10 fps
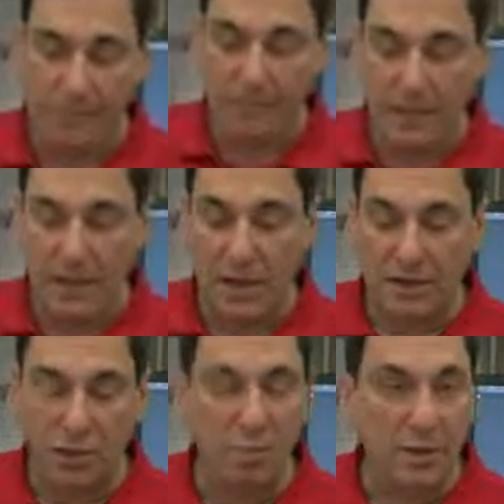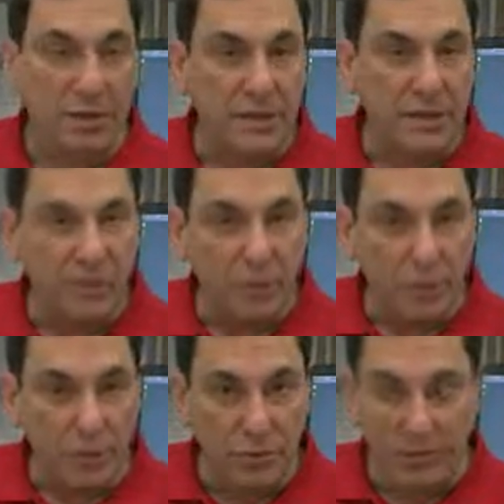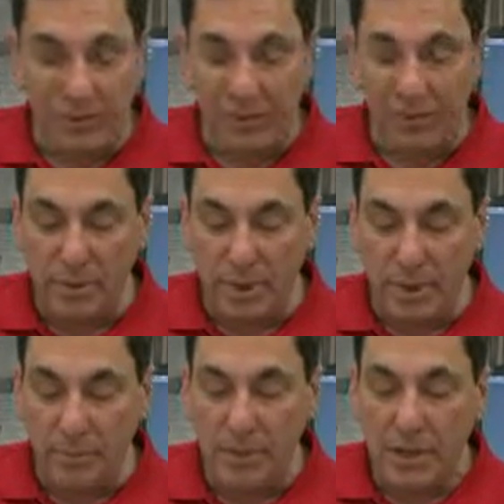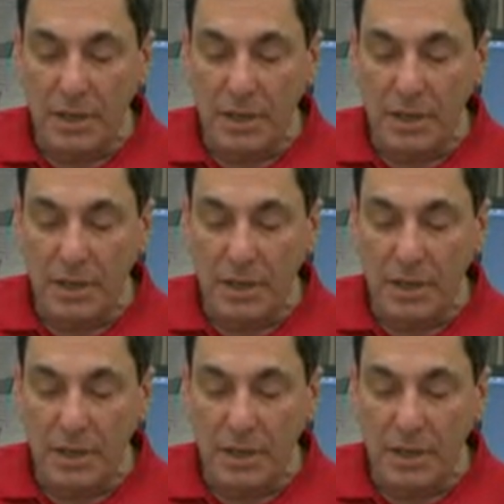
the October 18th, from noon to 5 p.m.,